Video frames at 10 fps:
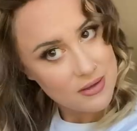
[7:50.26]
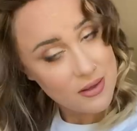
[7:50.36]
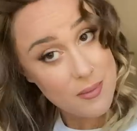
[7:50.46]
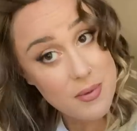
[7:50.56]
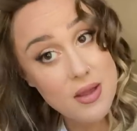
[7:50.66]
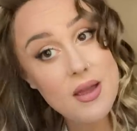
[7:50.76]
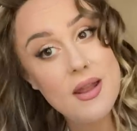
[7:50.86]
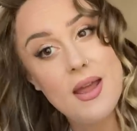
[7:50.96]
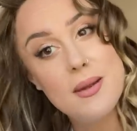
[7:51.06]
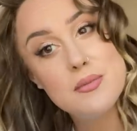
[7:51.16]
dilemma
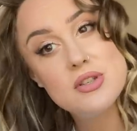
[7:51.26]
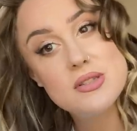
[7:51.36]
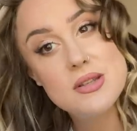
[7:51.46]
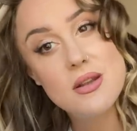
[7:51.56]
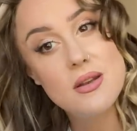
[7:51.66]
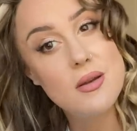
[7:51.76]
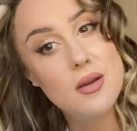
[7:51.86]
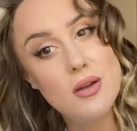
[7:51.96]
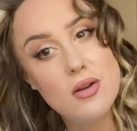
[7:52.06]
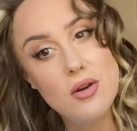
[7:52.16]
and I'm just
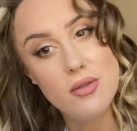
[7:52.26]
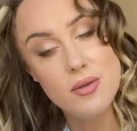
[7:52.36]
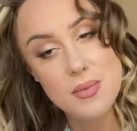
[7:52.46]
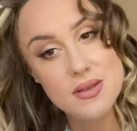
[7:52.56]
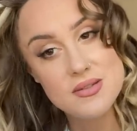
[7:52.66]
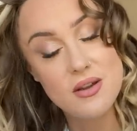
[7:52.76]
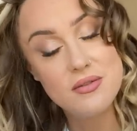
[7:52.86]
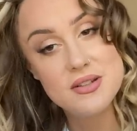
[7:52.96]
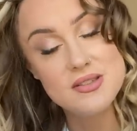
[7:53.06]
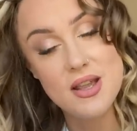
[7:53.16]
gonna curl them myself
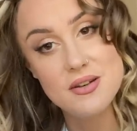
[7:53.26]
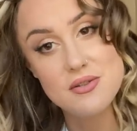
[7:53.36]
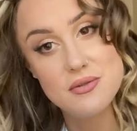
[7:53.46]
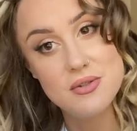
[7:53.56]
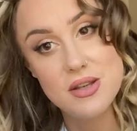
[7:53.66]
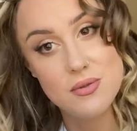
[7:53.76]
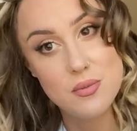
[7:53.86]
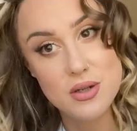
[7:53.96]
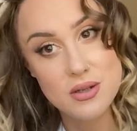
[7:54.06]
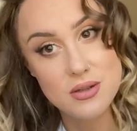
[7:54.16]
because I don't even
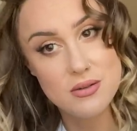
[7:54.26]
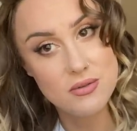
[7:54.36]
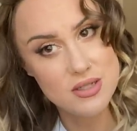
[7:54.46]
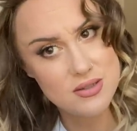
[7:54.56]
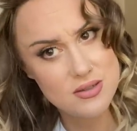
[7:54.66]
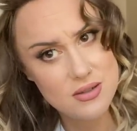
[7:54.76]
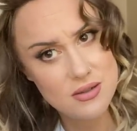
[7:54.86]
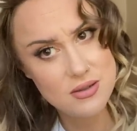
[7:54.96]
wanna risk